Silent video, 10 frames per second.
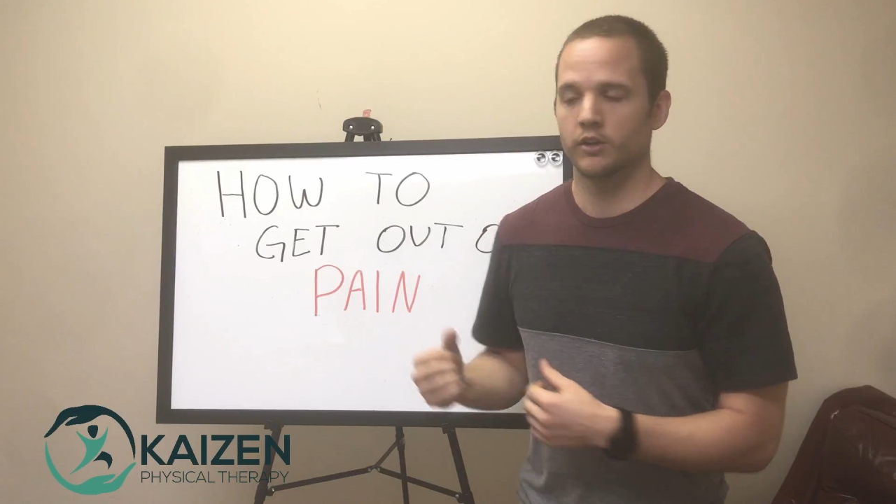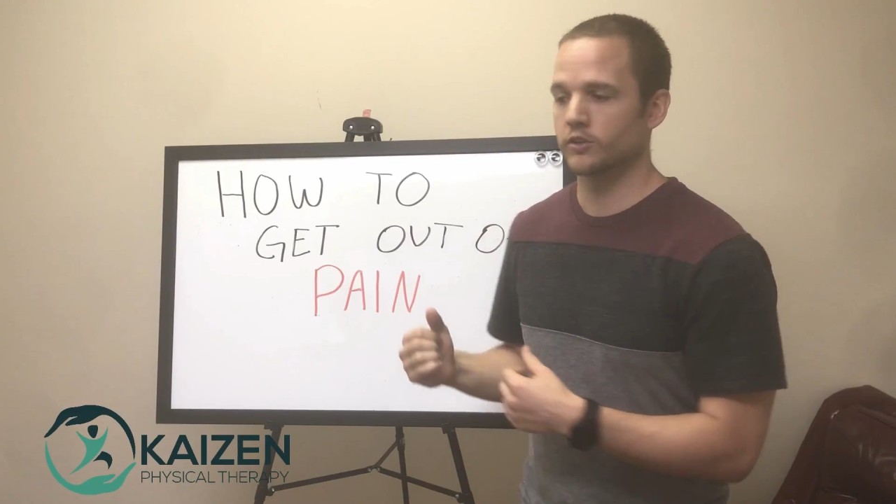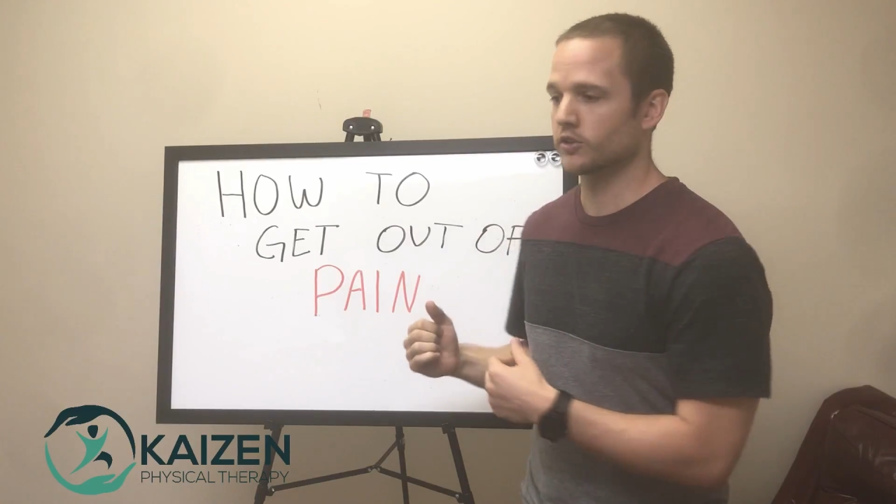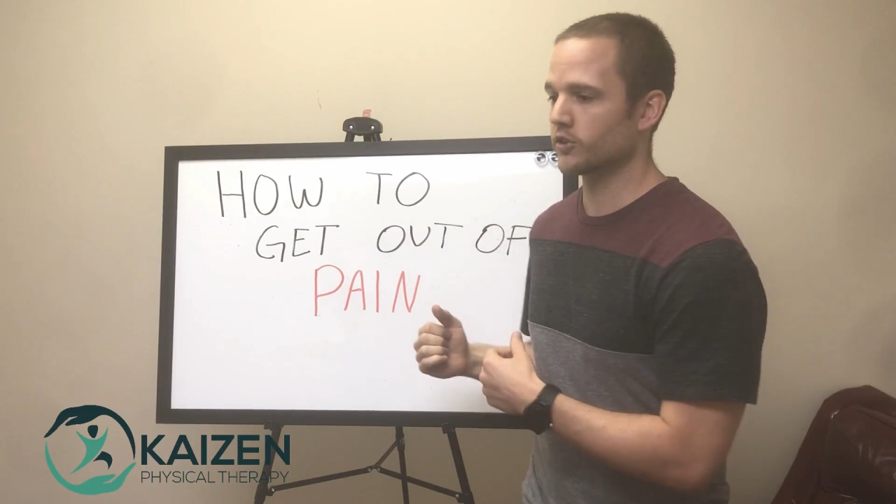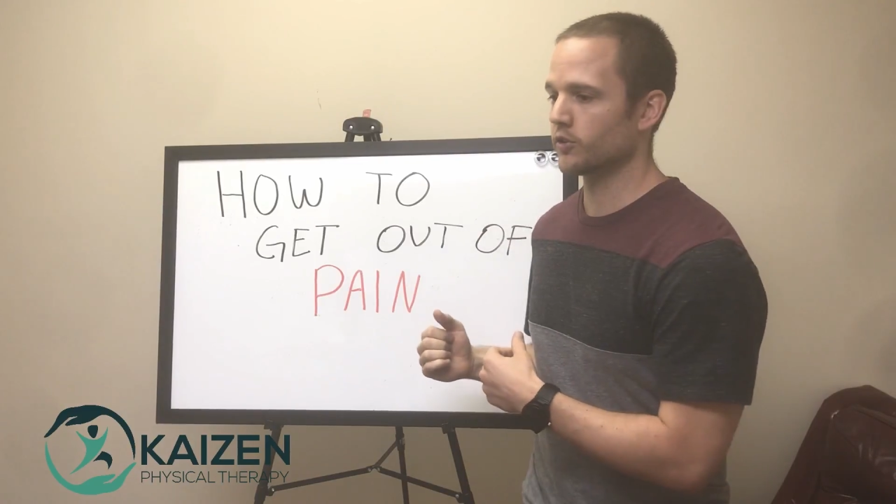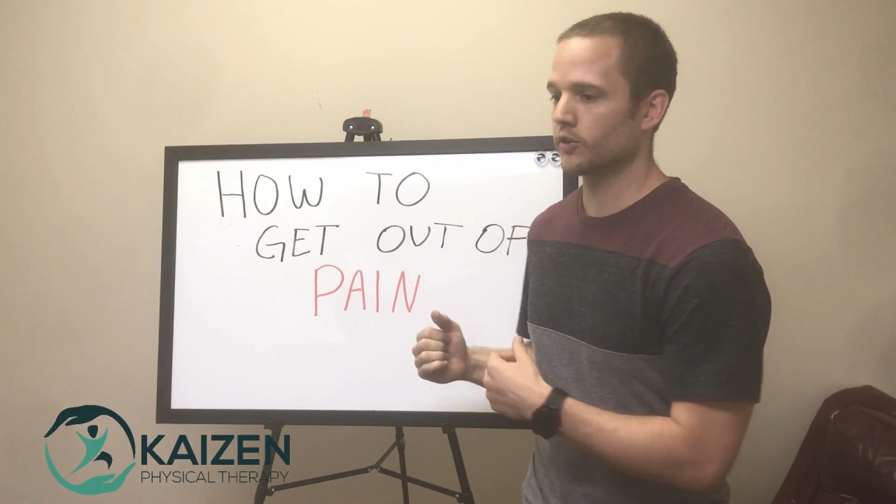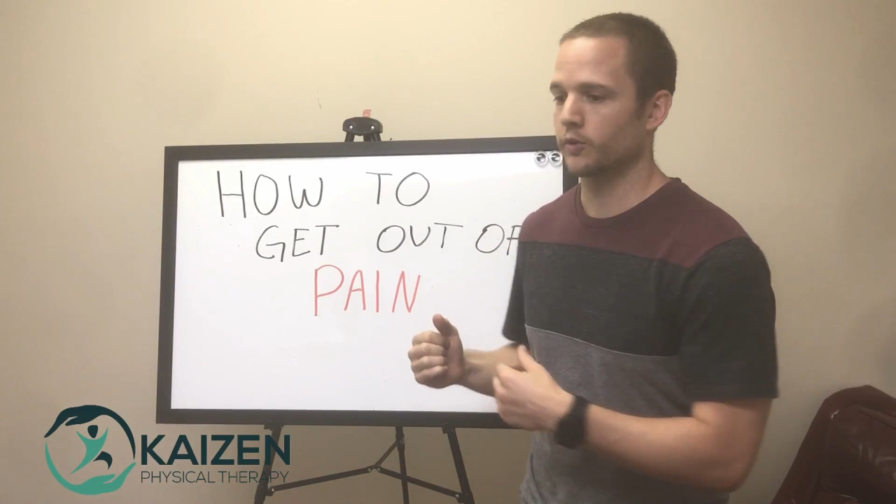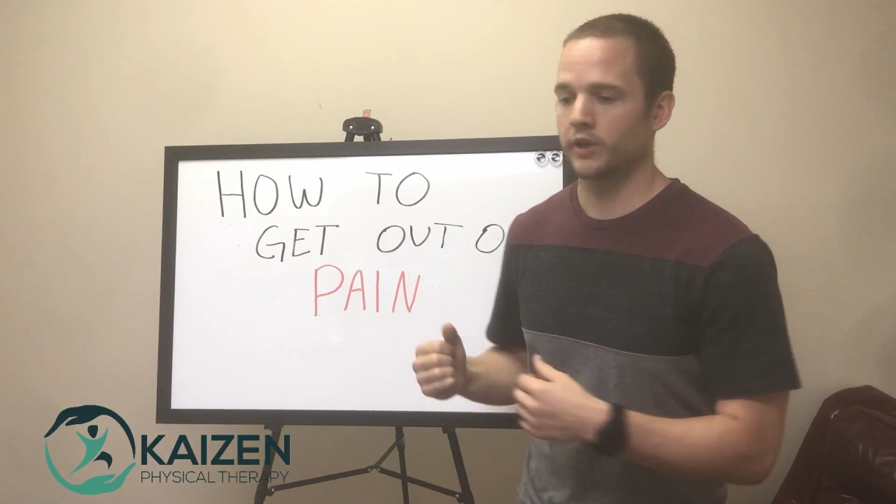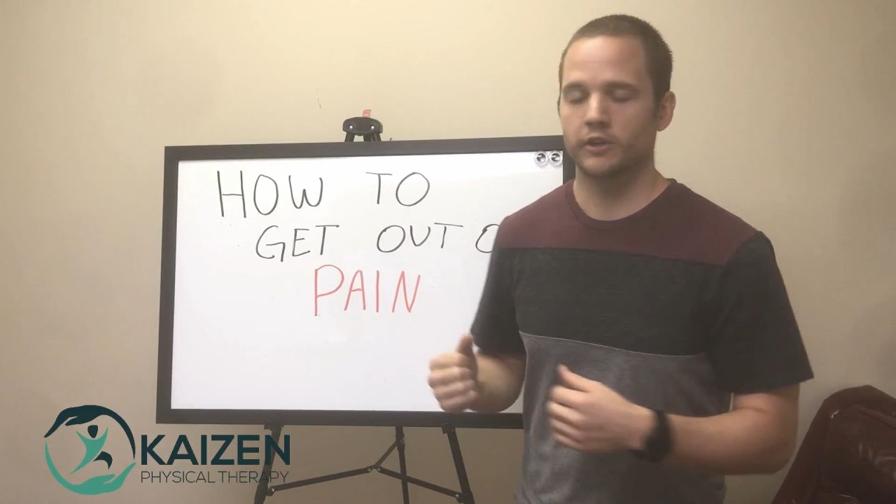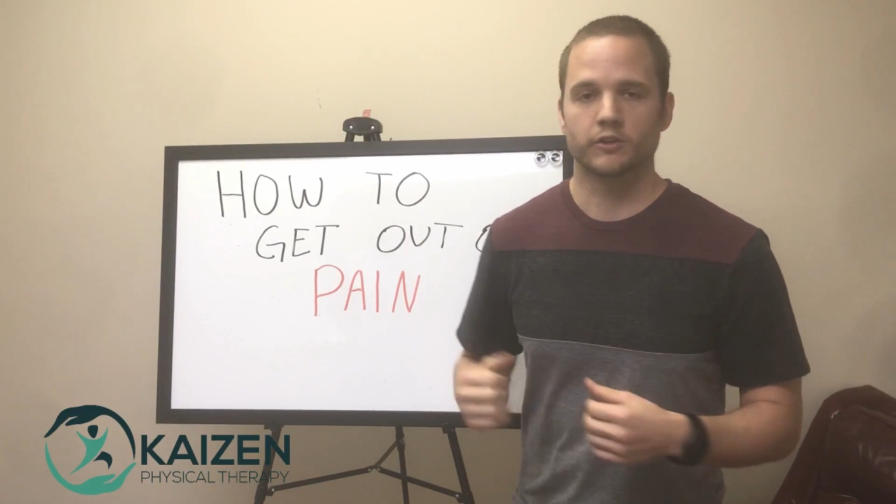There's a certain
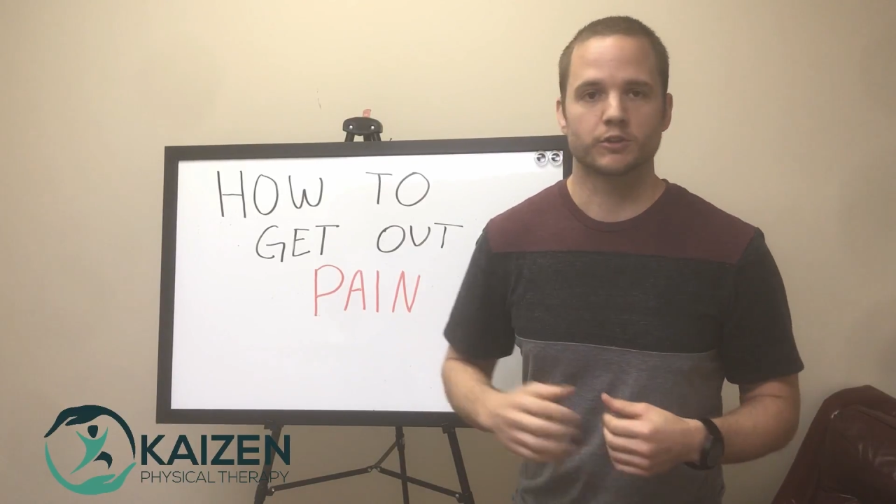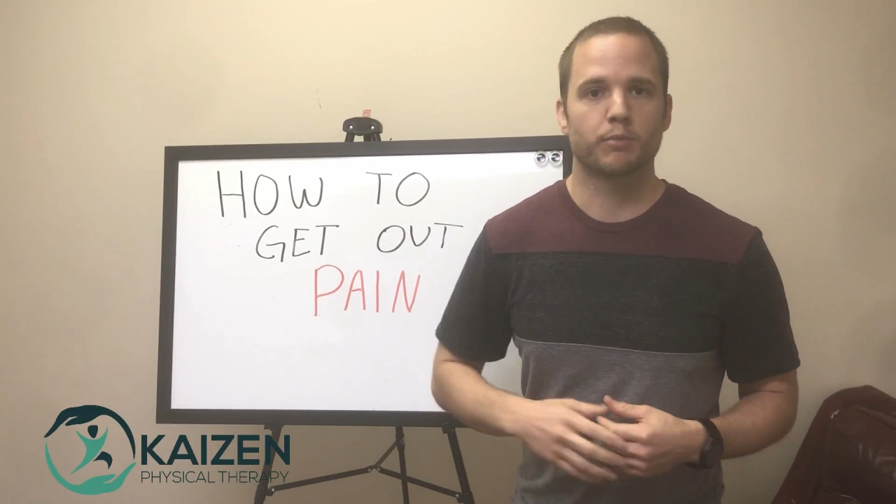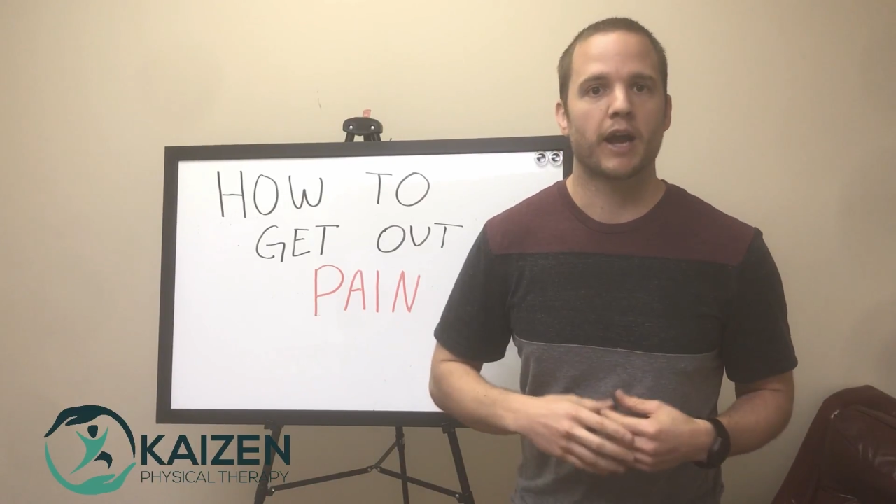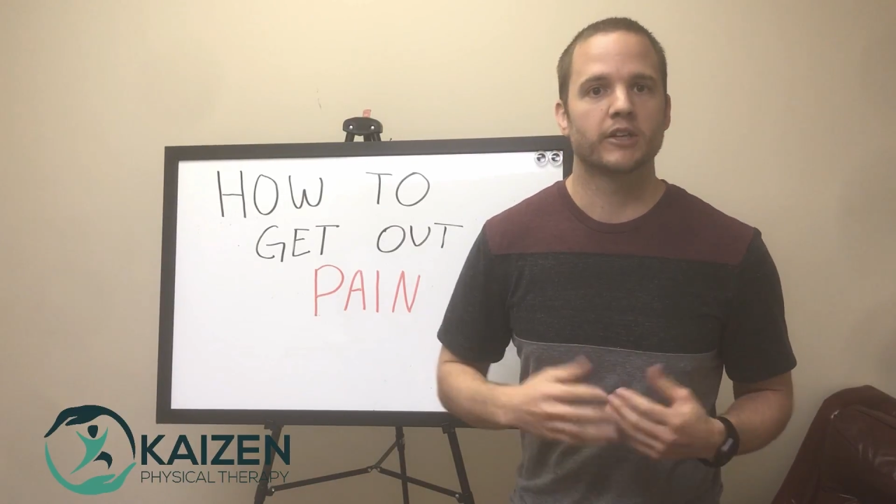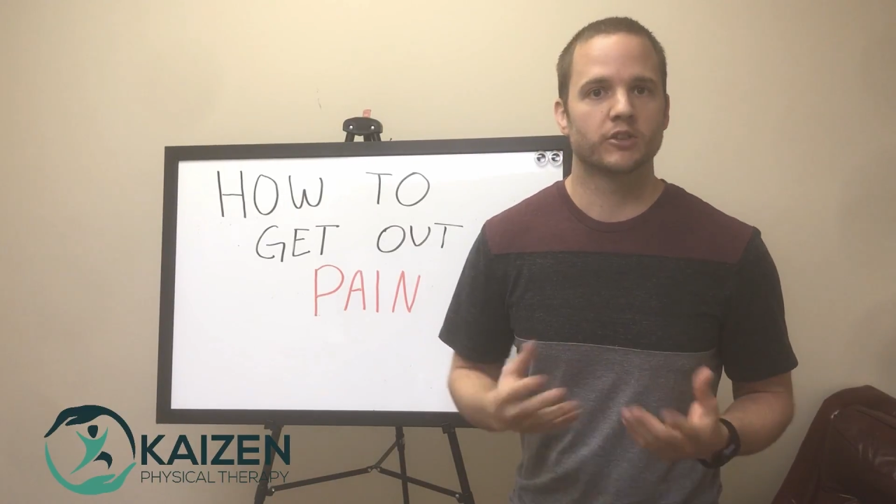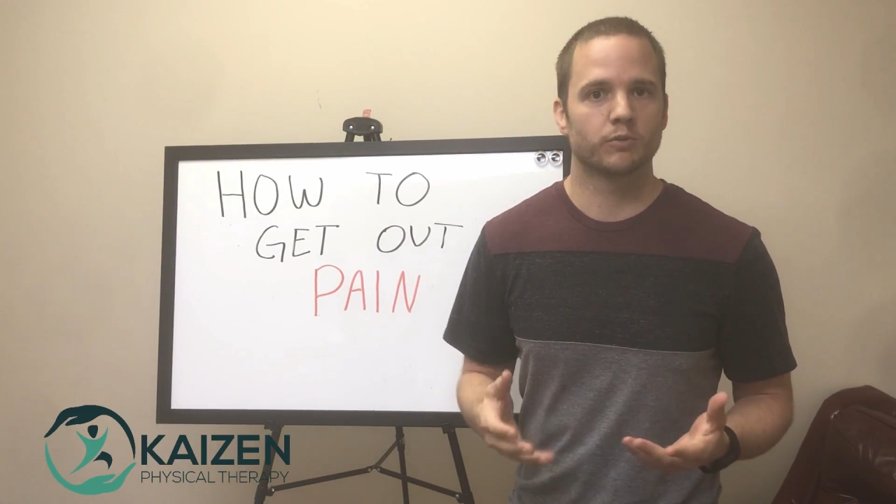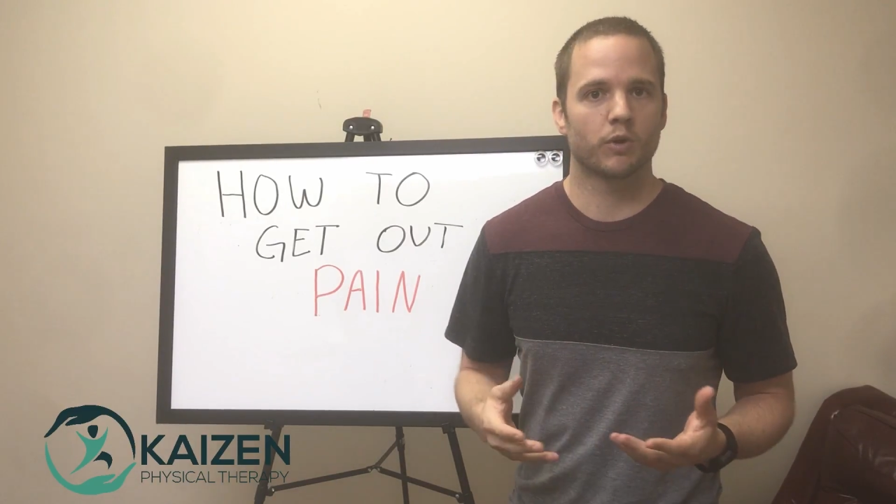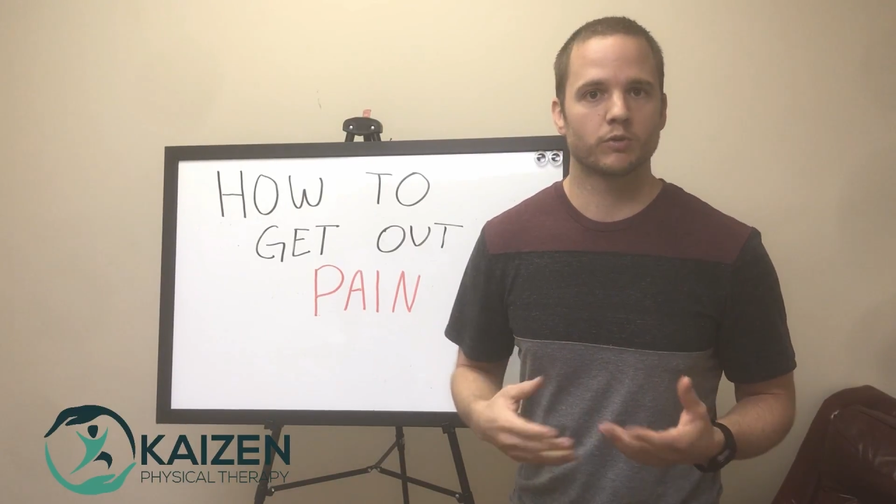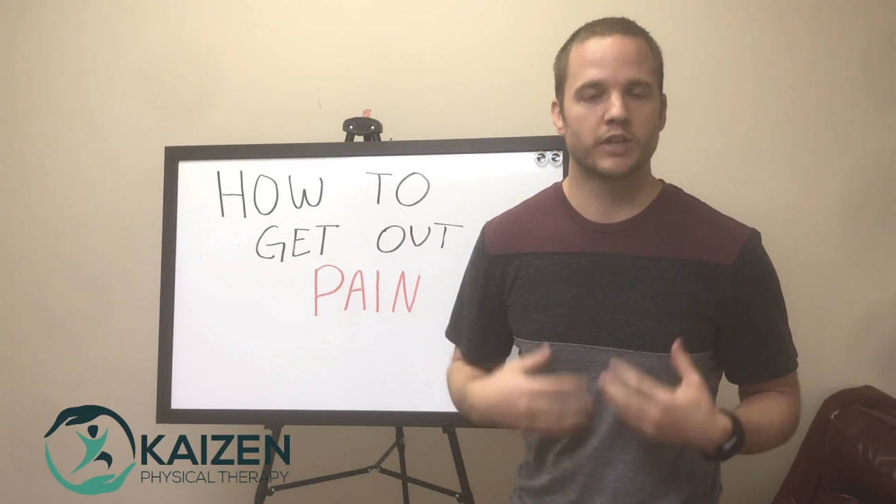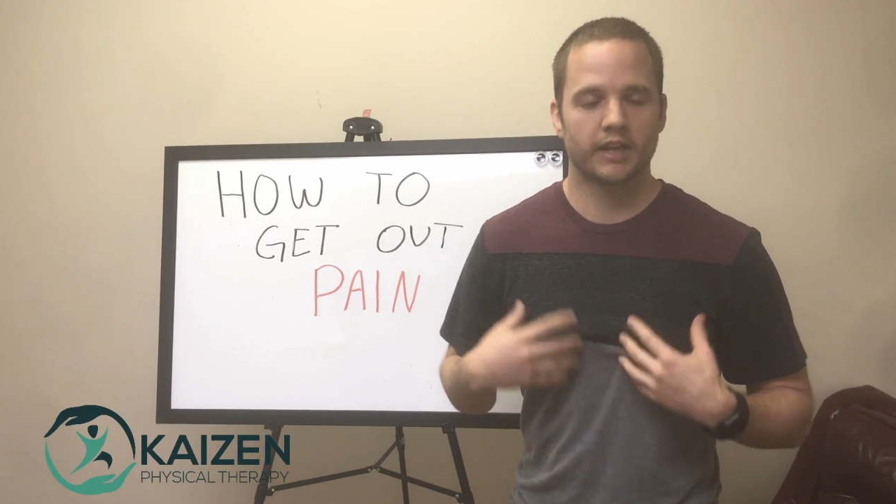degree your spine should
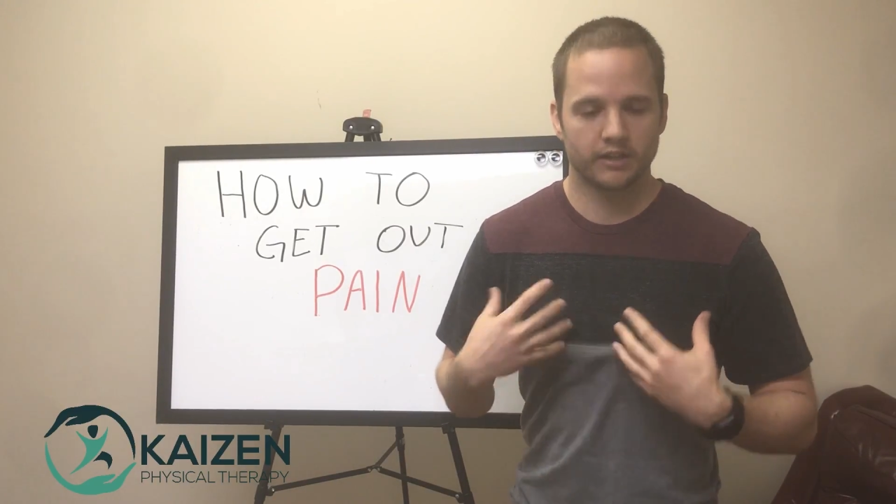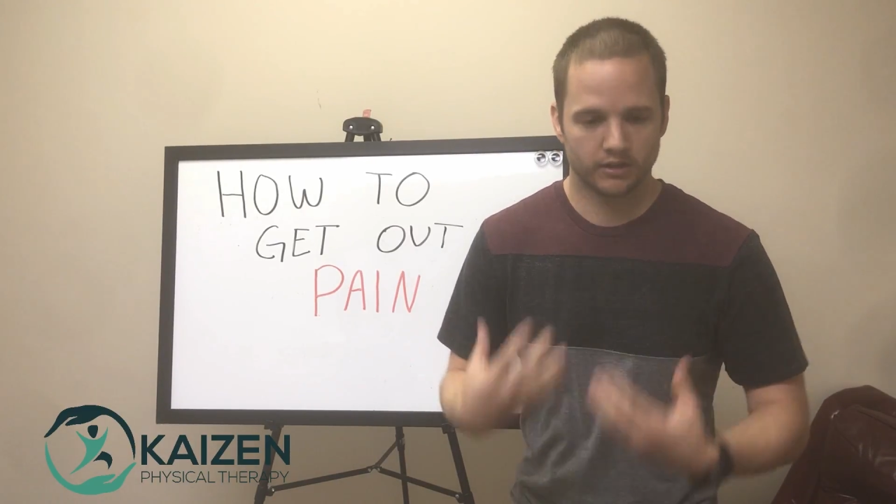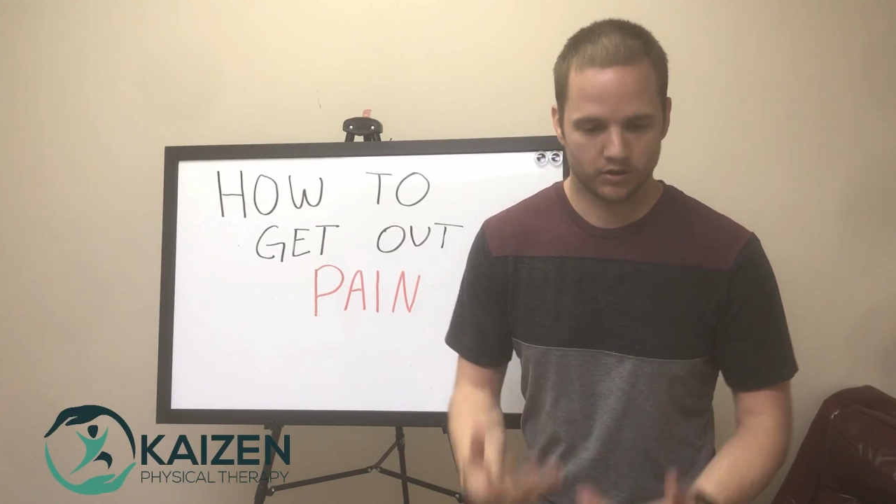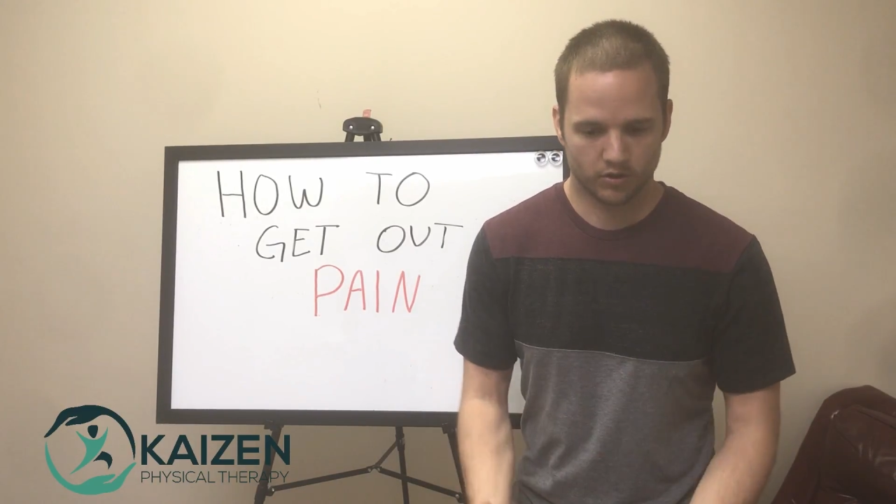rotate,